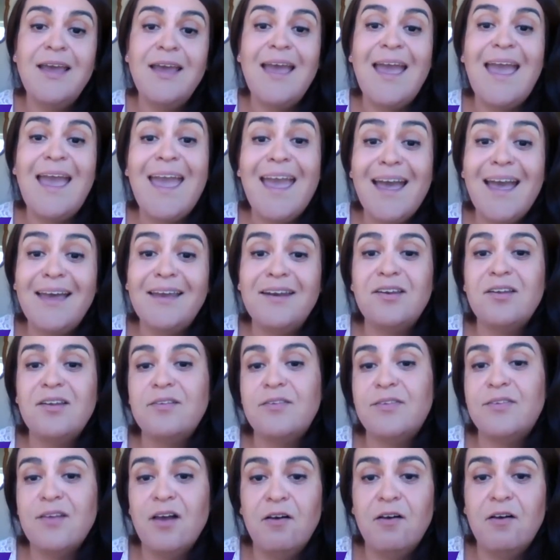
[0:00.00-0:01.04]
and
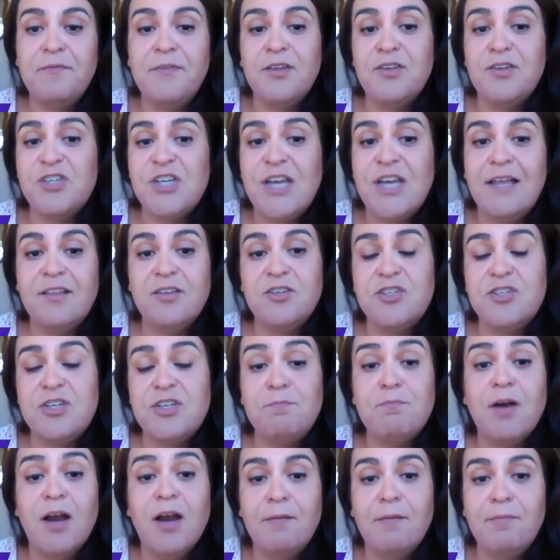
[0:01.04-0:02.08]
solve the
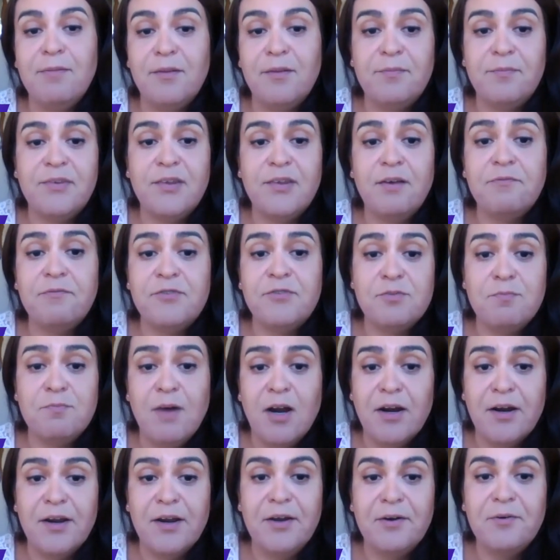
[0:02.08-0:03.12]
challenging problems of
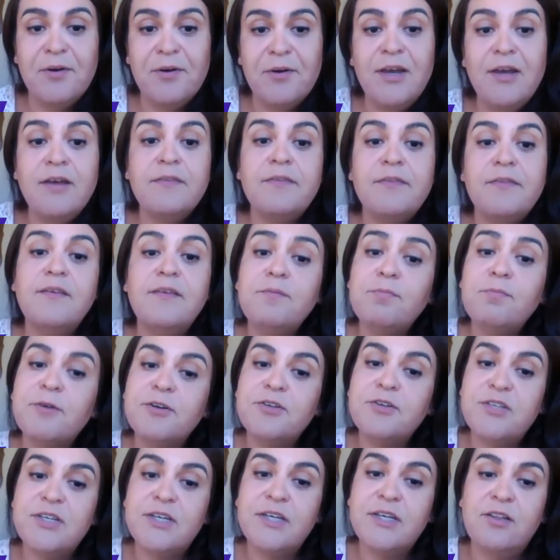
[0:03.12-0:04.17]
tomorrow. This
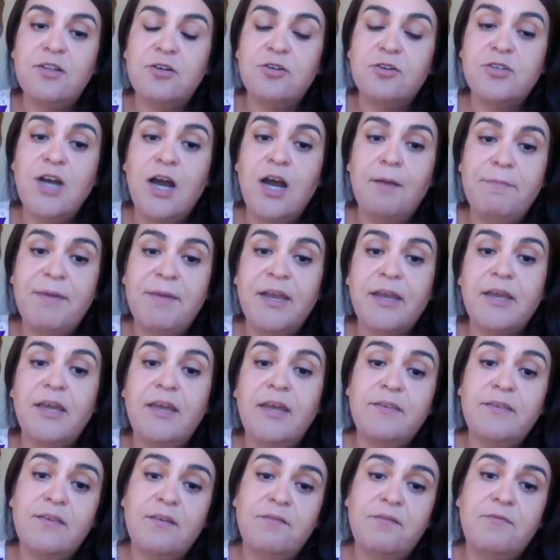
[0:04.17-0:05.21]
particular topic
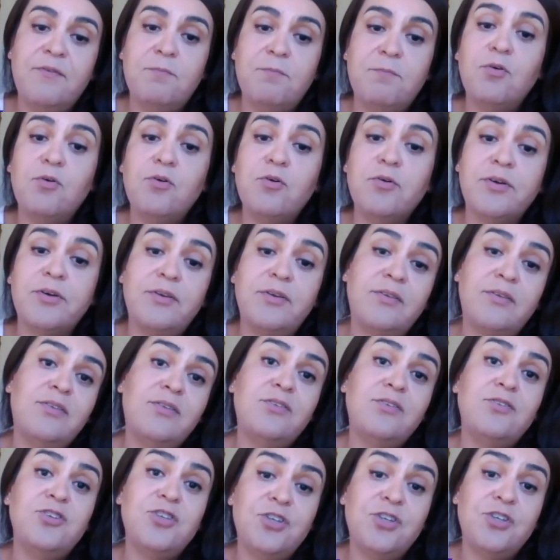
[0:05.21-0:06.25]
is of
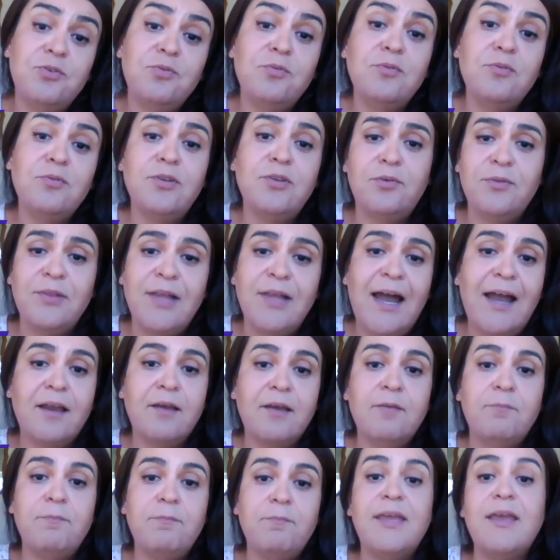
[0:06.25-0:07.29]
importance to LULAC
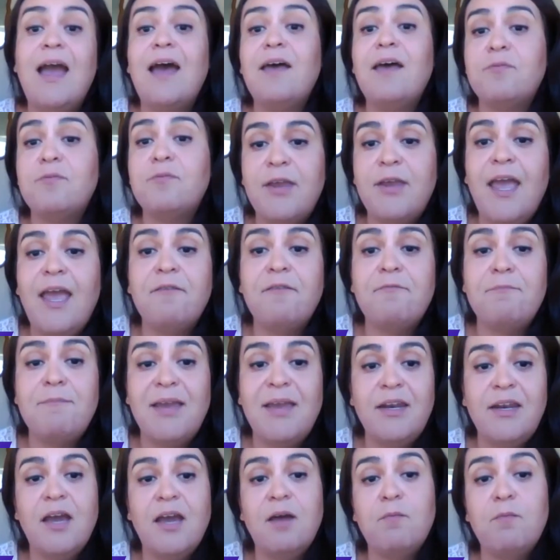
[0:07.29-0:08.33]
as we have
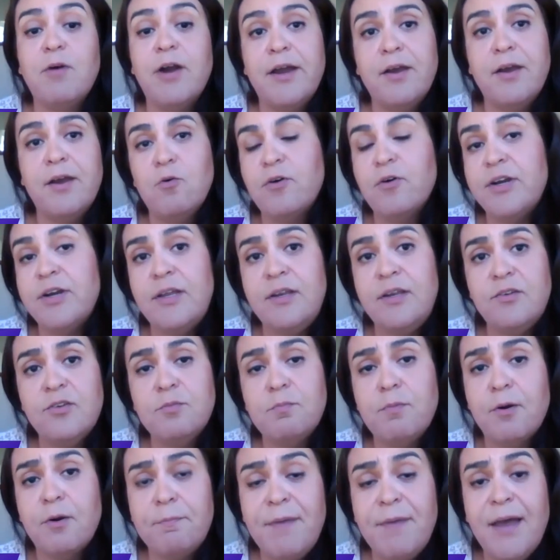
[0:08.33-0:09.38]
made it a priority to
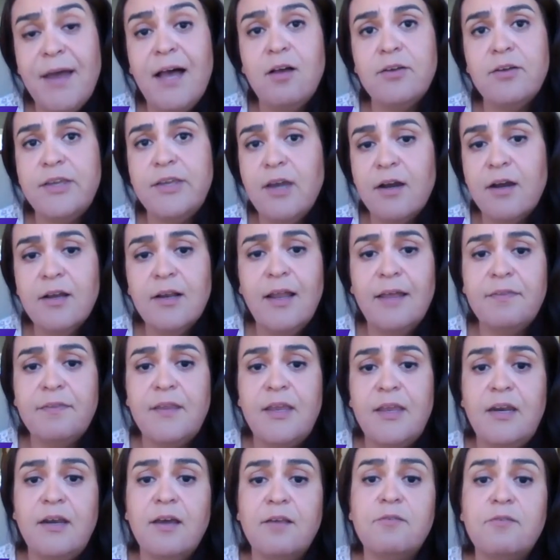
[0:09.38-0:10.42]
propel young
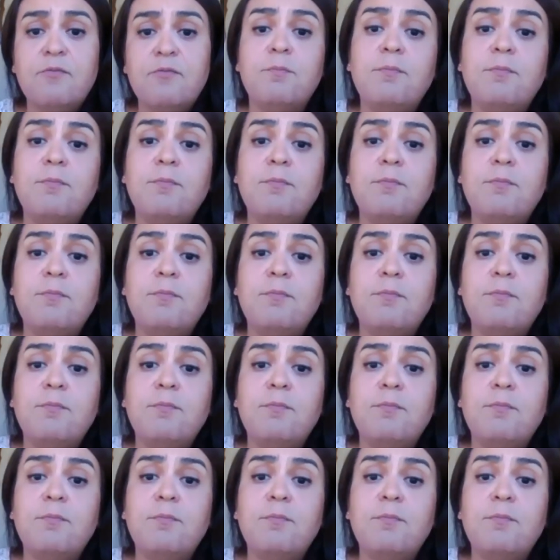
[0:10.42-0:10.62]
Latinas from